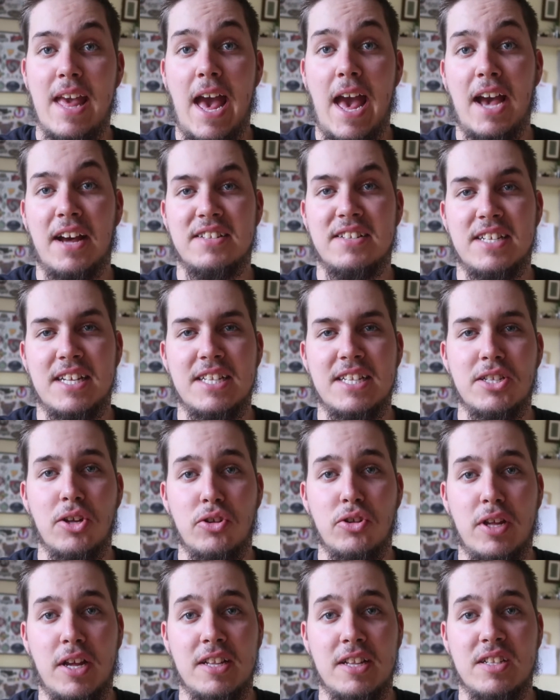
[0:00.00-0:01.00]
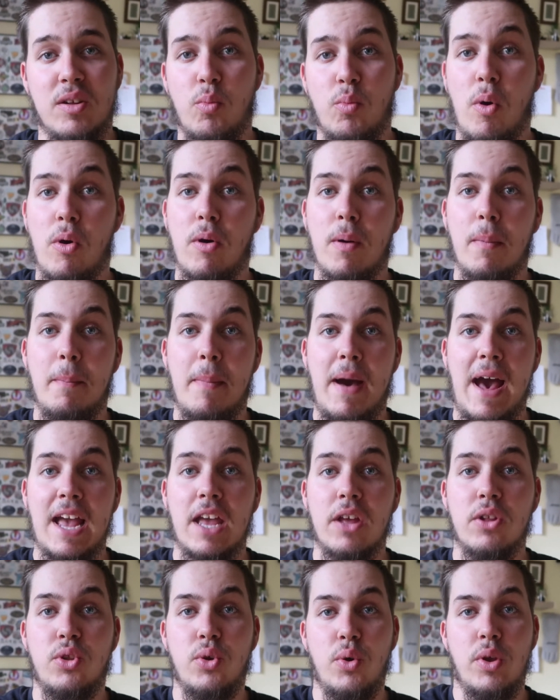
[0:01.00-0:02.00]
ARC Exotics. Welcome
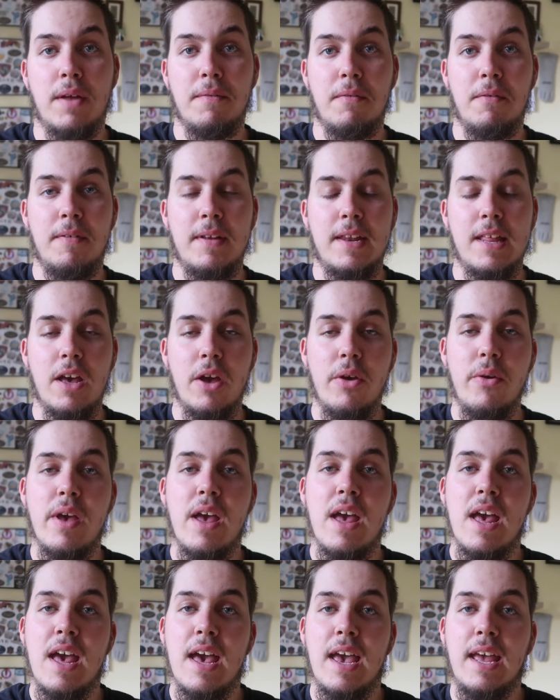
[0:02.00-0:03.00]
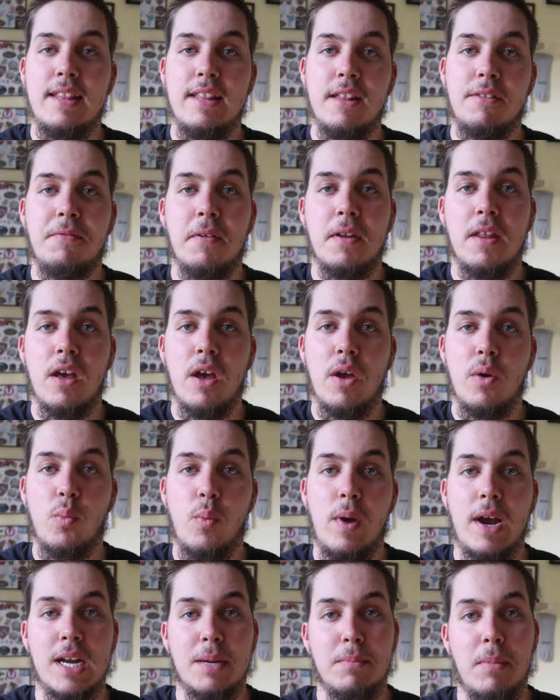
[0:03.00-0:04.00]
back to another video. In this video
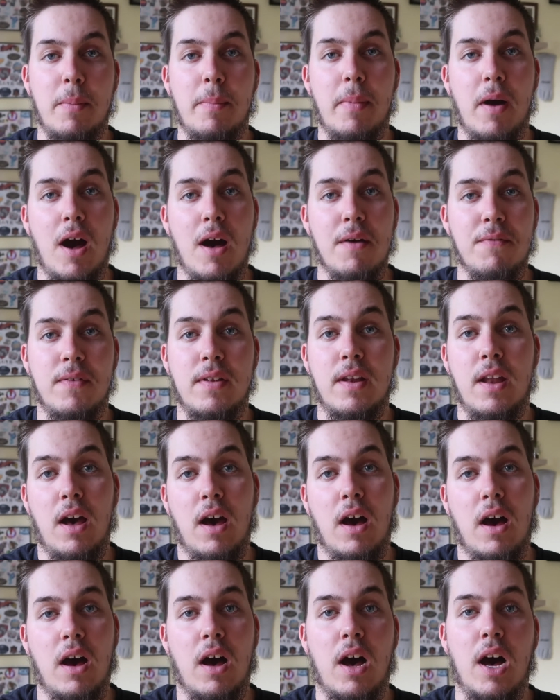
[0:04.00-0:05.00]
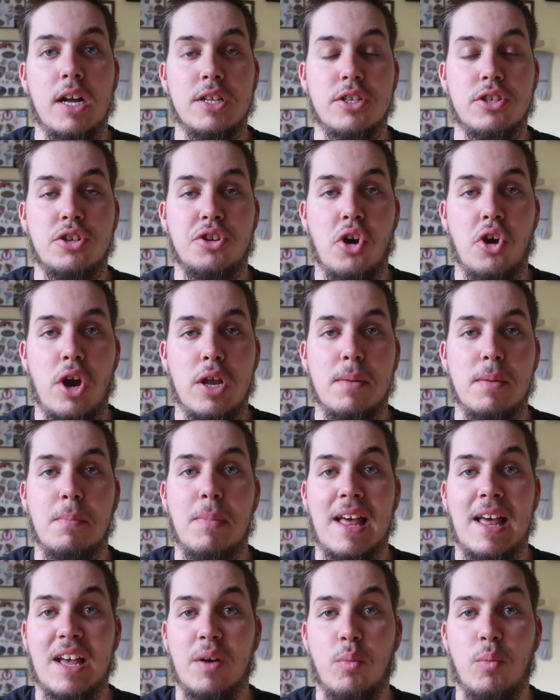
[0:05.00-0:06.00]
we're going to be bathing our Argentine
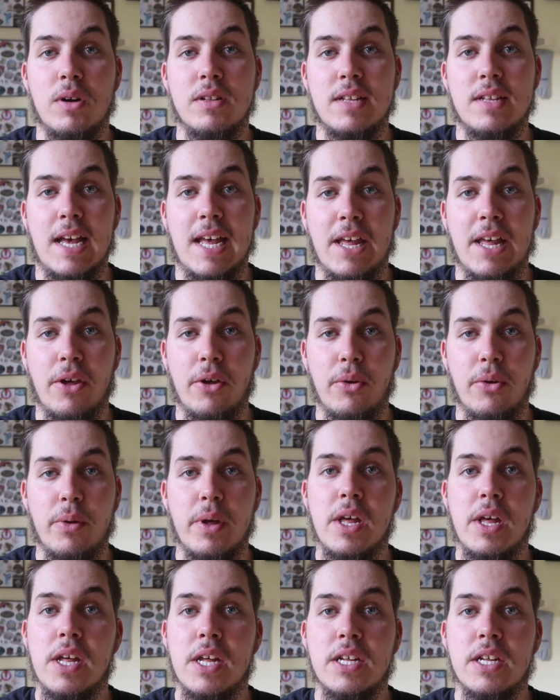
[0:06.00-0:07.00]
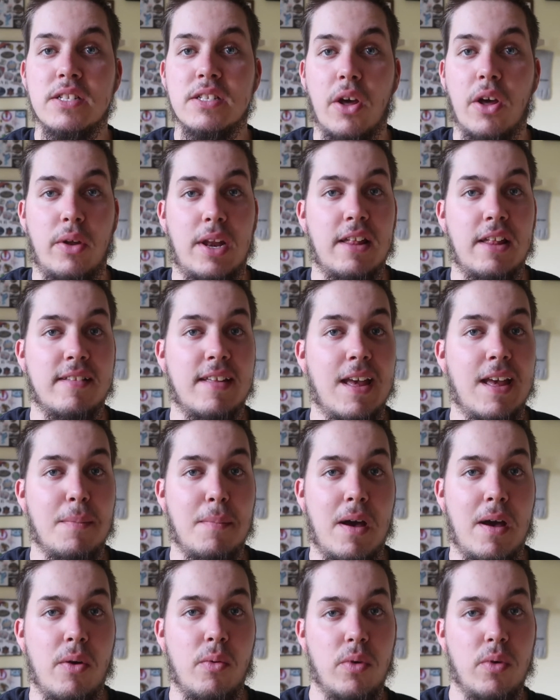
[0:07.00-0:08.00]
black and white tegu. So let's get him
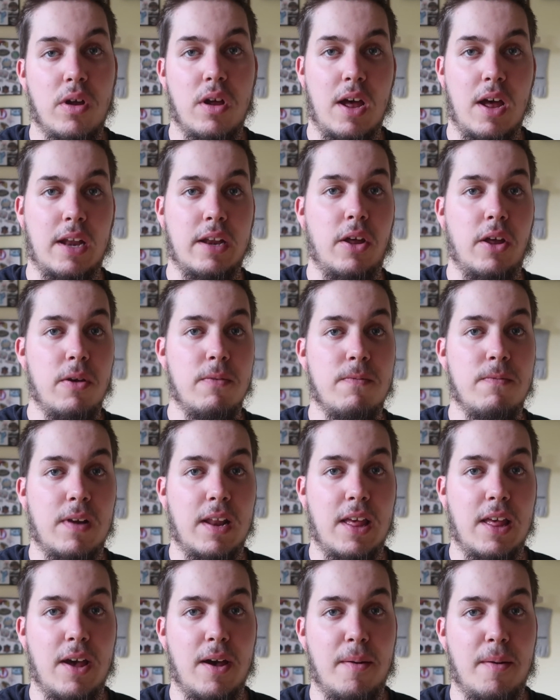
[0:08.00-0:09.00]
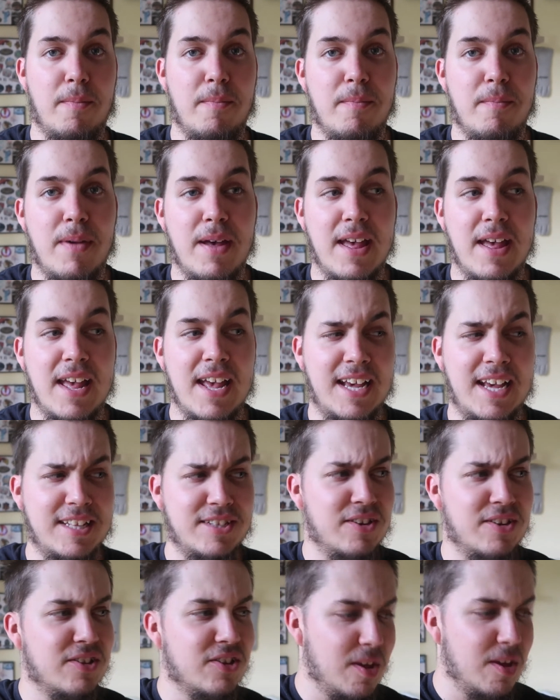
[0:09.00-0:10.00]
out and hopefully he's
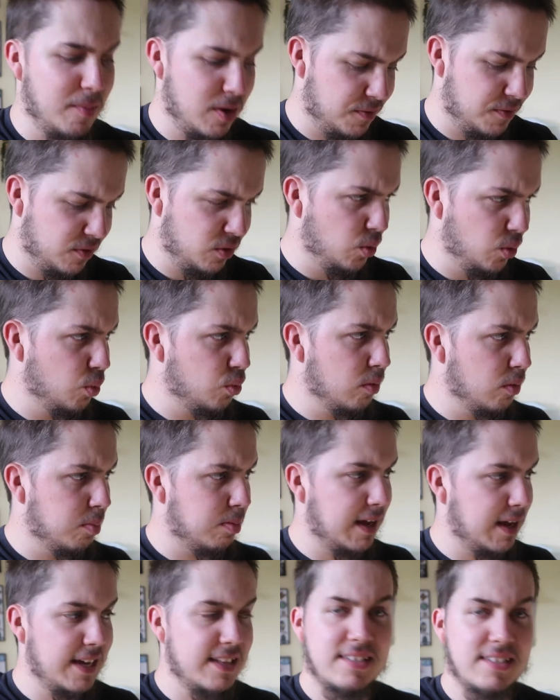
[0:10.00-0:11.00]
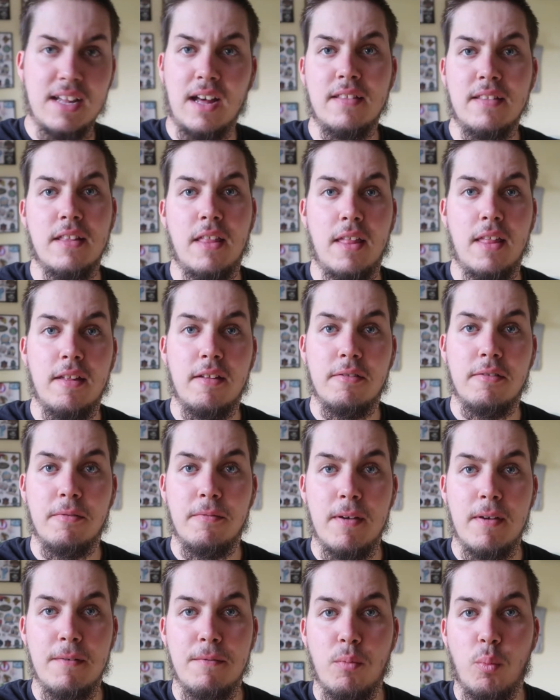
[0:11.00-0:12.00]
not in too much of an awkward place under this
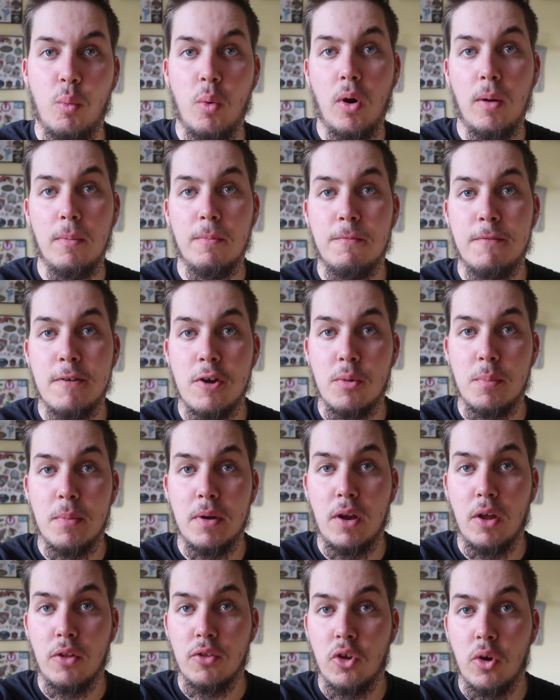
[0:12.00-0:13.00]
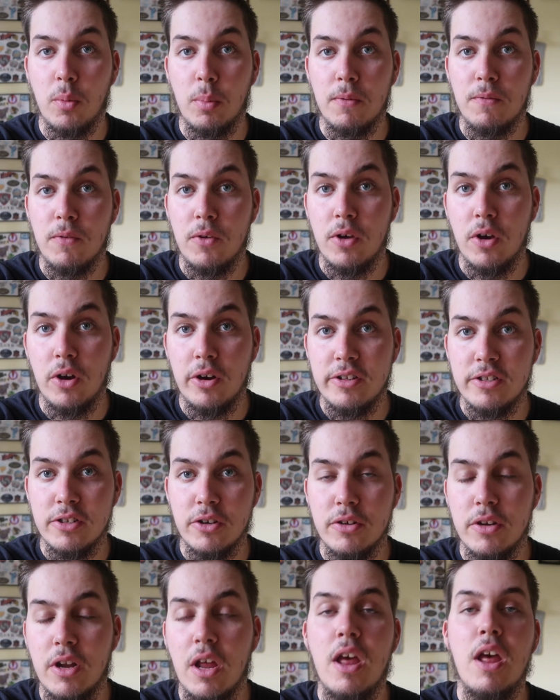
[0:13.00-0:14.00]
viv, what I'm filming on top of you guys
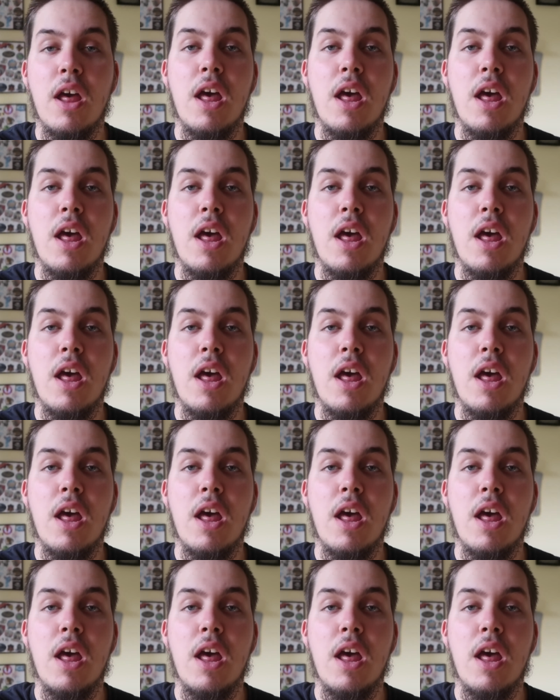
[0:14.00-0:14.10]
on.